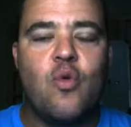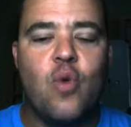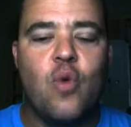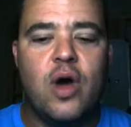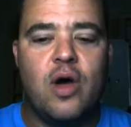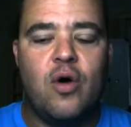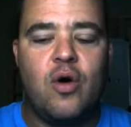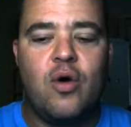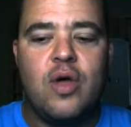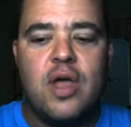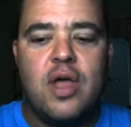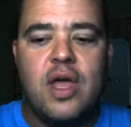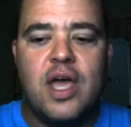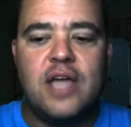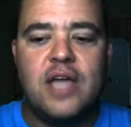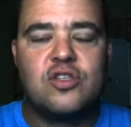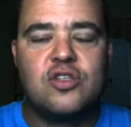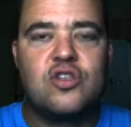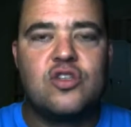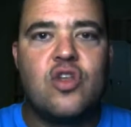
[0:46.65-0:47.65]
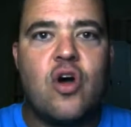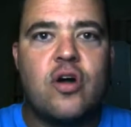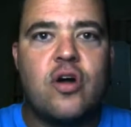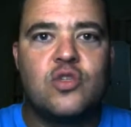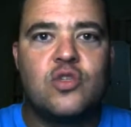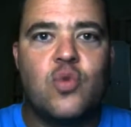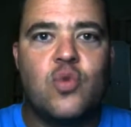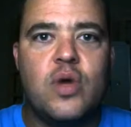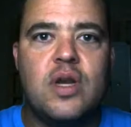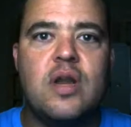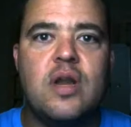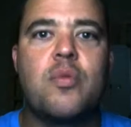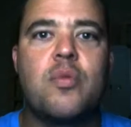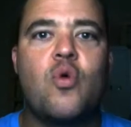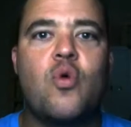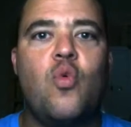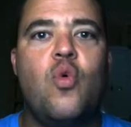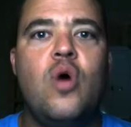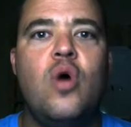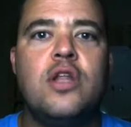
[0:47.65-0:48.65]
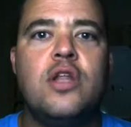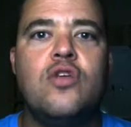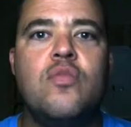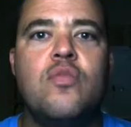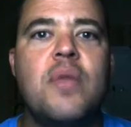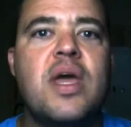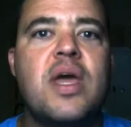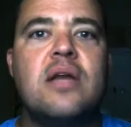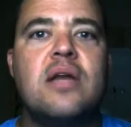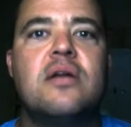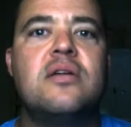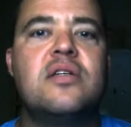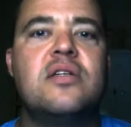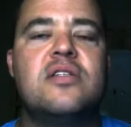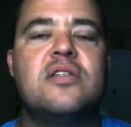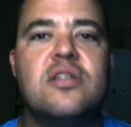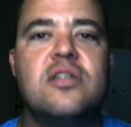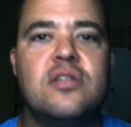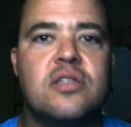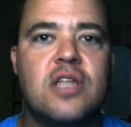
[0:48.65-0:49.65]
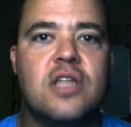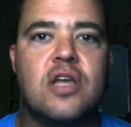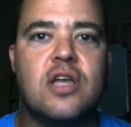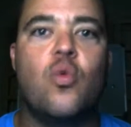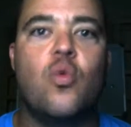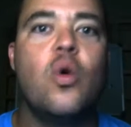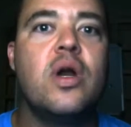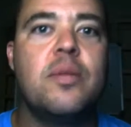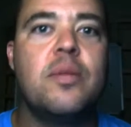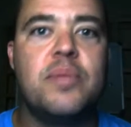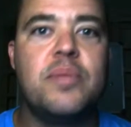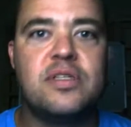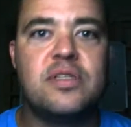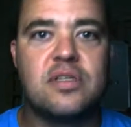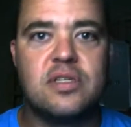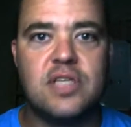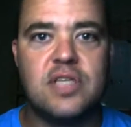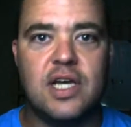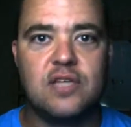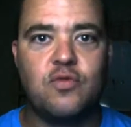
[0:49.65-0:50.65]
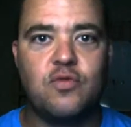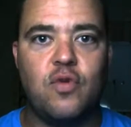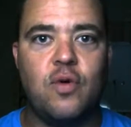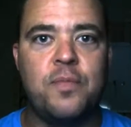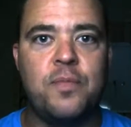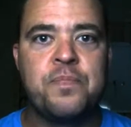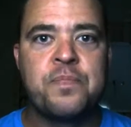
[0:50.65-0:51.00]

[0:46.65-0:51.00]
well it starts with number one you making the decision that you want to be successful